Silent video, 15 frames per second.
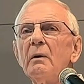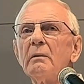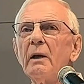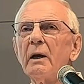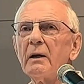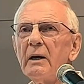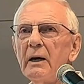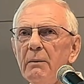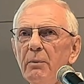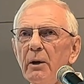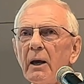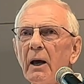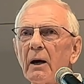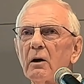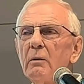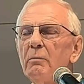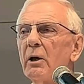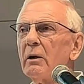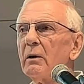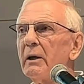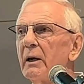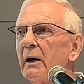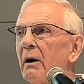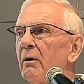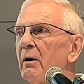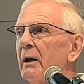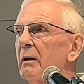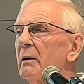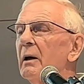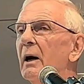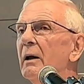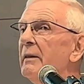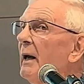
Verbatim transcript: They're keeping our community going, and